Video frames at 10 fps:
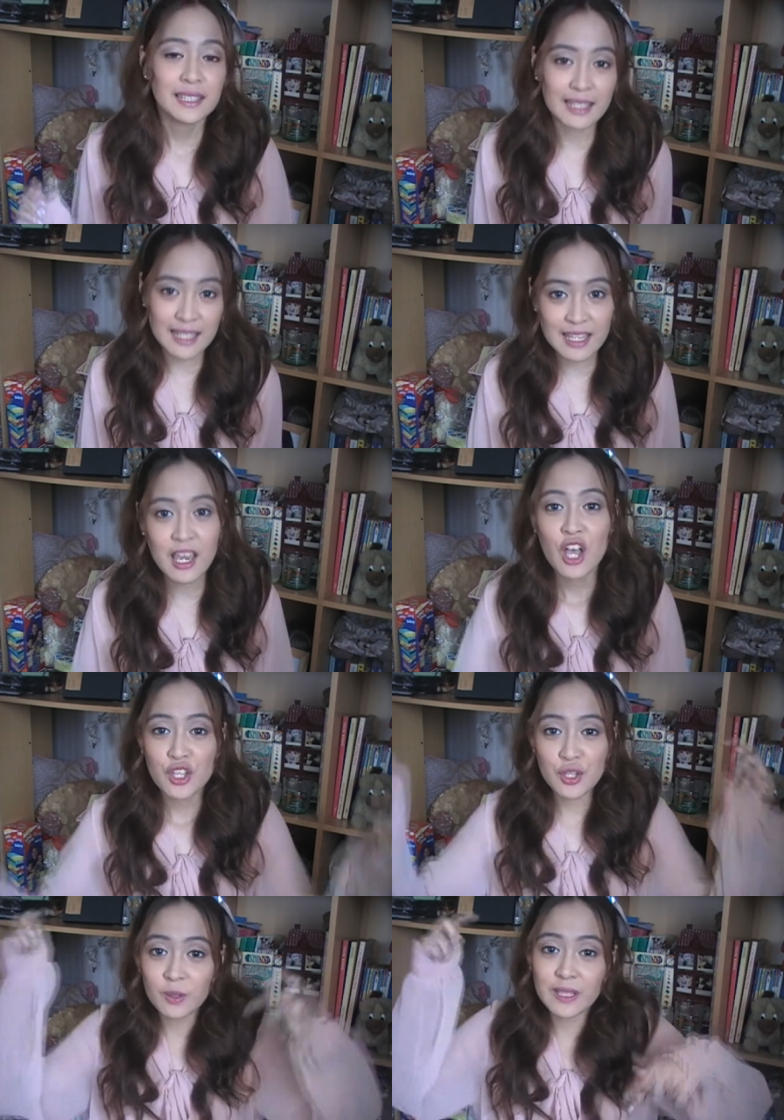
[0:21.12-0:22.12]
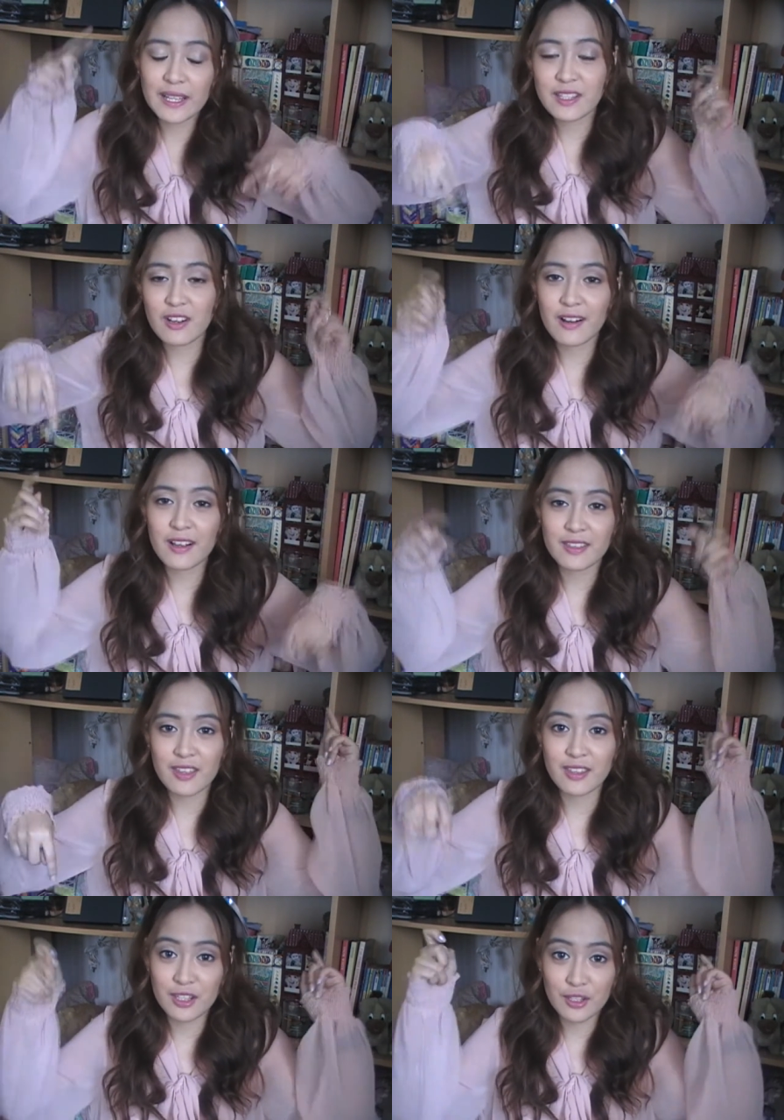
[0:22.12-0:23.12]
Lee. So links are at
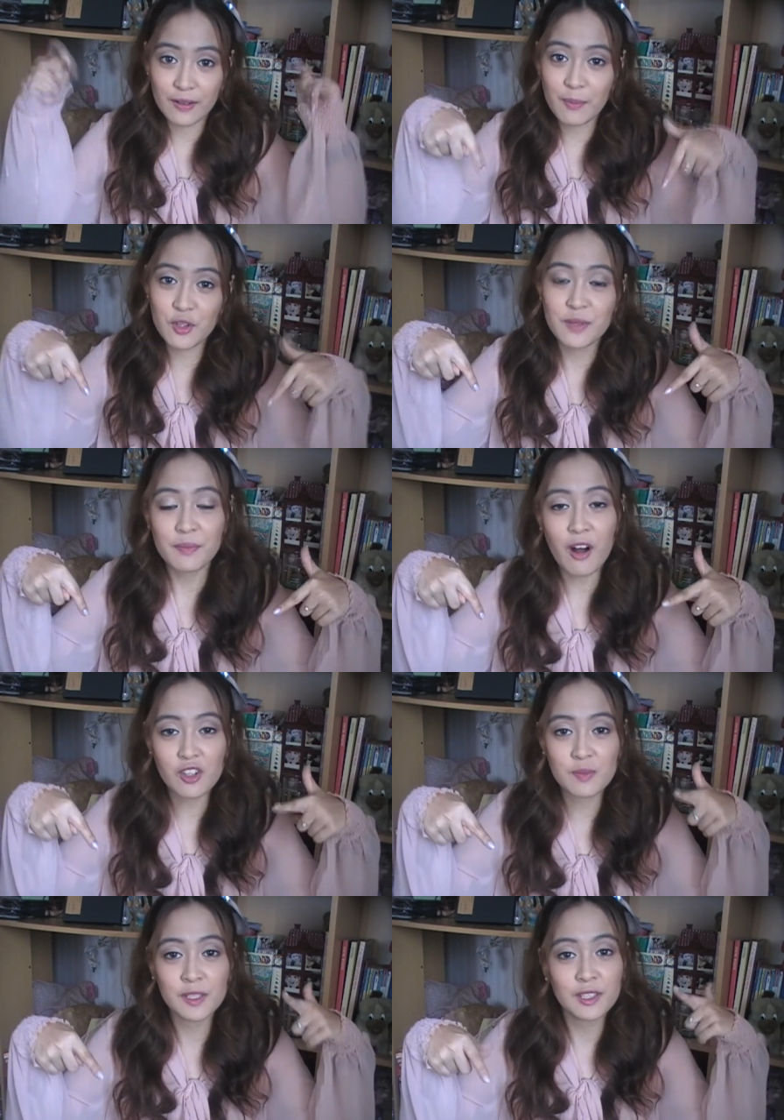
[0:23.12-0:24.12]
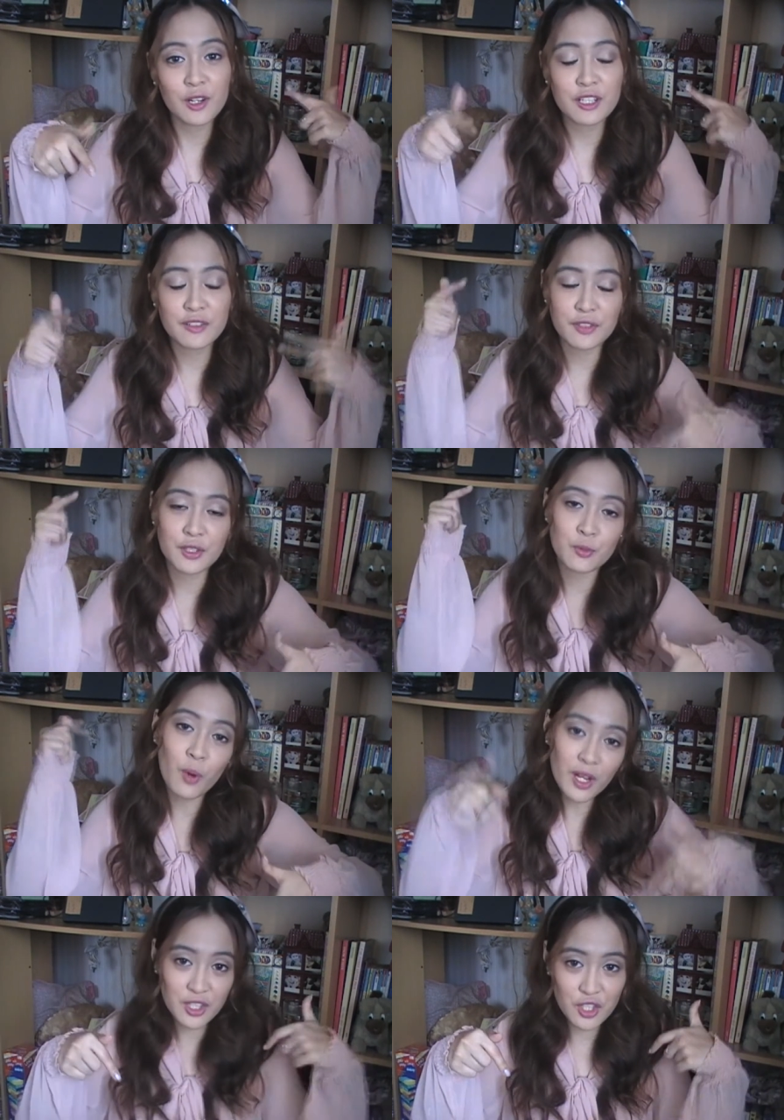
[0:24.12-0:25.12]
the description box below if you
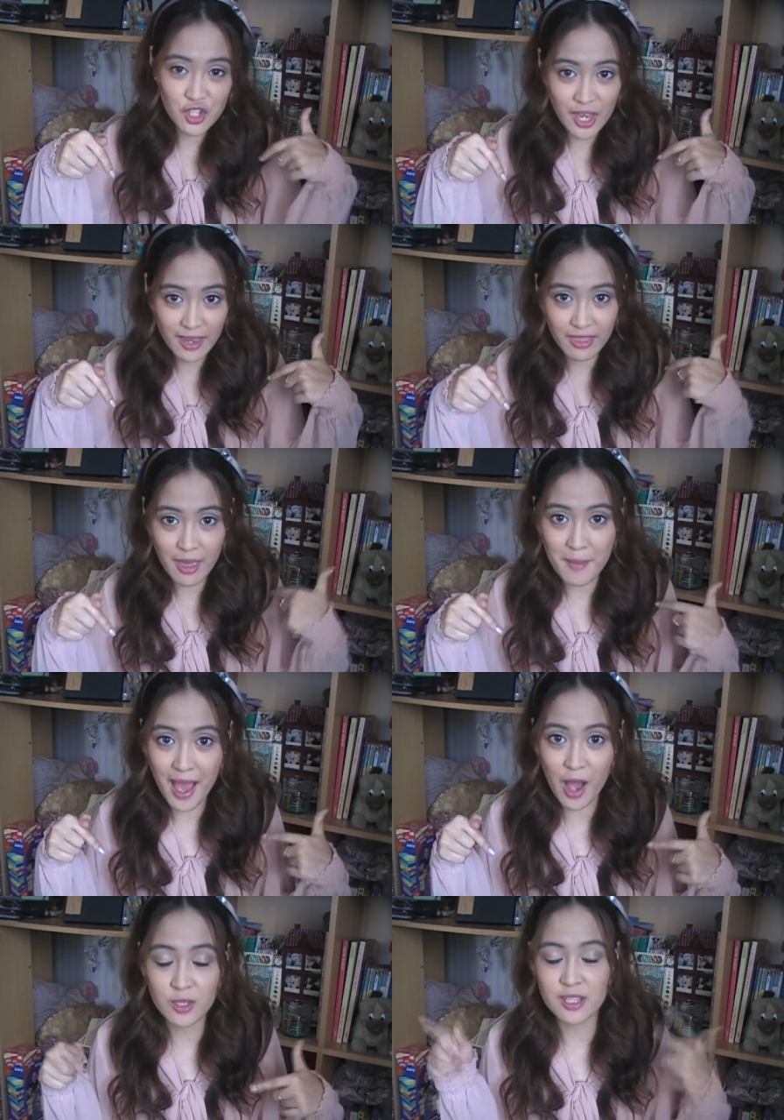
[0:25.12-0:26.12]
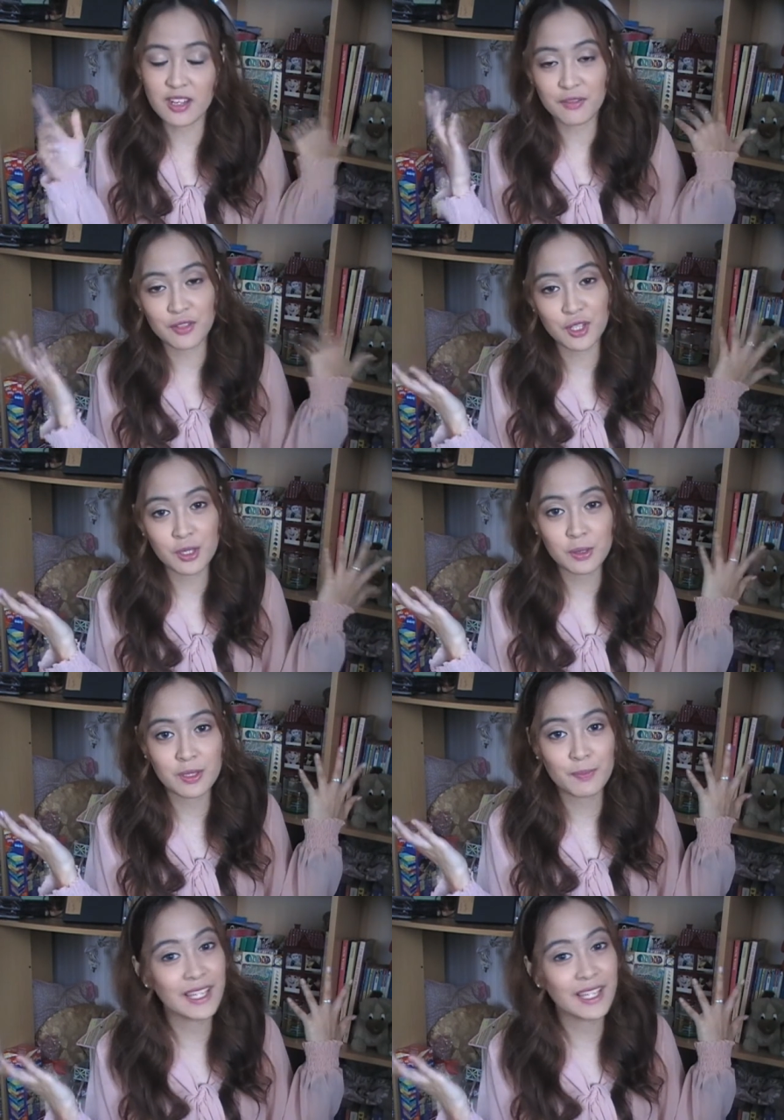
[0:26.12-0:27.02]
want to check them out, and if you do,